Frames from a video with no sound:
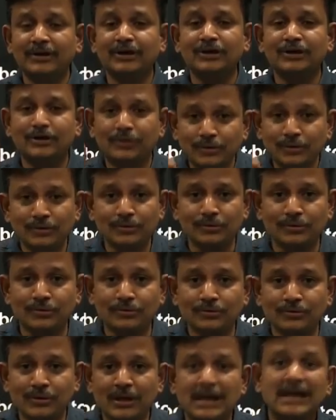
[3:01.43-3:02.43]
in
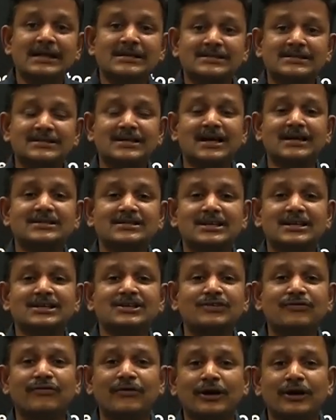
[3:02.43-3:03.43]
you,
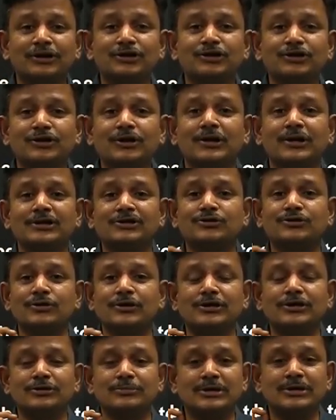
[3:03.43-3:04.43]
success for sure is
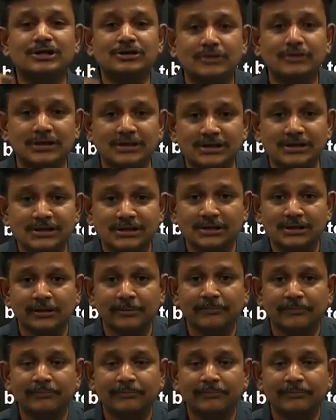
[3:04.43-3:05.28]
going to be yours.